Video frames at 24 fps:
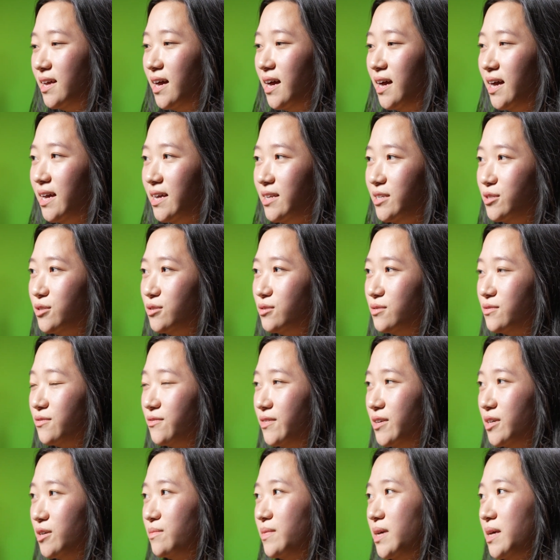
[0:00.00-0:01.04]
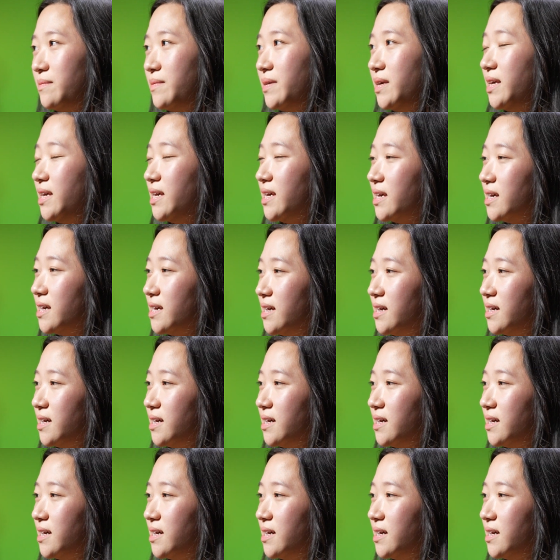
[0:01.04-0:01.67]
I do feel maybe,